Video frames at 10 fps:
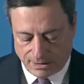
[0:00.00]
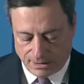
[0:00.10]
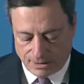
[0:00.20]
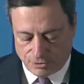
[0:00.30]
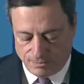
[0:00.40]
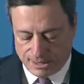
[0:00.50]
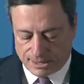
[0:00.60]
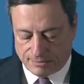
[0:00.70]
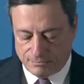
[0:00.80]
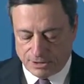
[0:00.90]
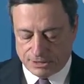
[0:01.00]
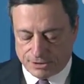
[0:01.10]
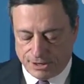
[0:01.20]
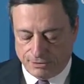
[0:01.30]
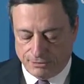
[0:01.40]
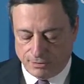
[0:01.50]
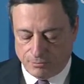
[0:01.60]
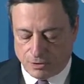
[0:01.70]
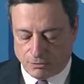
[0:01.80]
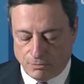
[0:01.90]
To make our monetary union
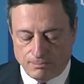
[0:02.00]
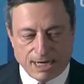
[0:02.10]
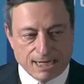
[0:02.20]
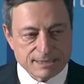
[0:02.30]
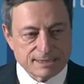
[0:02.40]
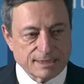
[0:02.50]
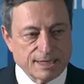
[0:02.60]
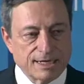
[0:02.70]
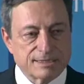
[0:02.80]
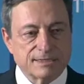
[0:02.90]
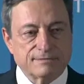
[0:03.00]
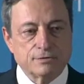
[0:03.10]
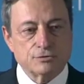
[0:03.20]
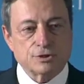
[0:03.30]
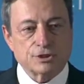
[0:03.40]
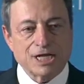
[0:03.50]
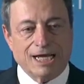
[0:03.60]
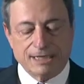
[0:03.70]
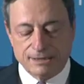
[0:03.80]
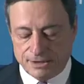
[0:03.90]
more robust against these future
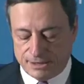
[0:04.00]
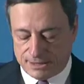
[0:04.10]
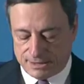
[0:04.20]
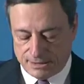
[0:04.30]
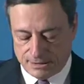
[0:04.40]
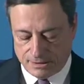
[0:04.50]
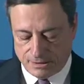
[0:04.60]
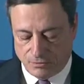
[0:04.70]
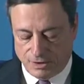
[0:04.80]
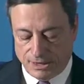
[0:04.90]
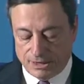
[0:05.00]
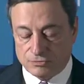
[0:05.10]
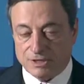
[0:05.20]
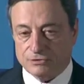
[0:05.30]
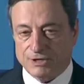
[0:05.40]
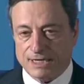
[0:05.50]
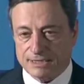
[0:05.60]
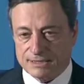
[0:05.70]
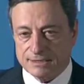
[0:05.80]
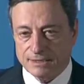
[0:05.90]
challenges, we need to
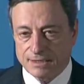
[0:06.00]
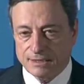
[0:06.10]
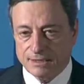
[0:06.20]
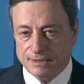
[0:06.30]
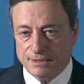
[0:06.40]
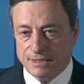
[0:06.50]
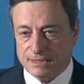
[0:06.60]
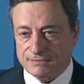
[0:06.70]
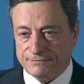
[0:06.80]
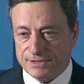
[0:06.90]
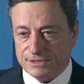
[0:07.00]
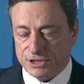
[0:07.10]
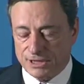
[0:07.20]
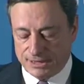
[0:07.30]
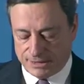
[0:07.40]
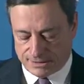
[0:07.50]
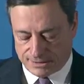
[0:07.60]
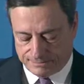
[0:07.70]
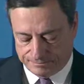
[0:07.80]
address these fragilities.